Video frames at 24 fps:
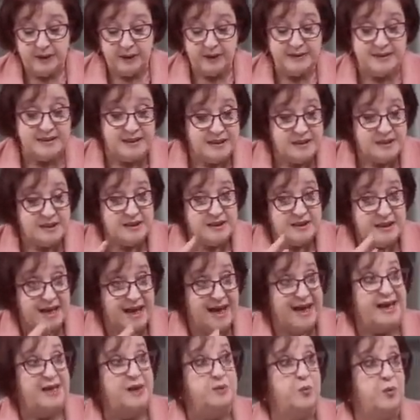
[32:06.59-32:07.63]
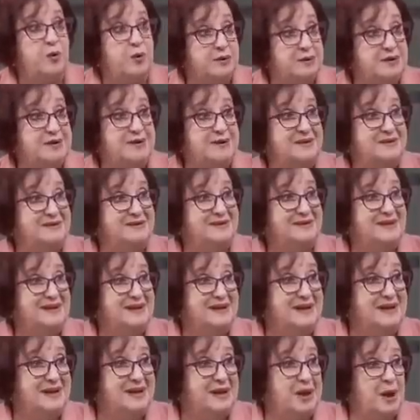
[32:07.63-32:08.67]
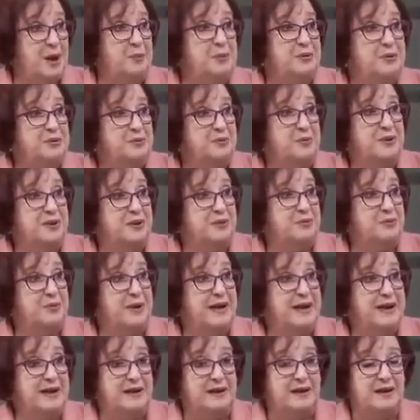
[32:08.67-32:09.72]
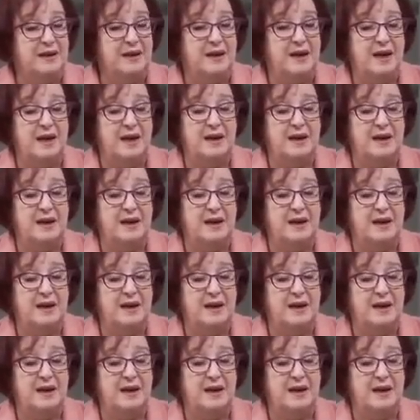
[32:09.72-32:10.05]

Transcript: Because this is land water coupled with rain.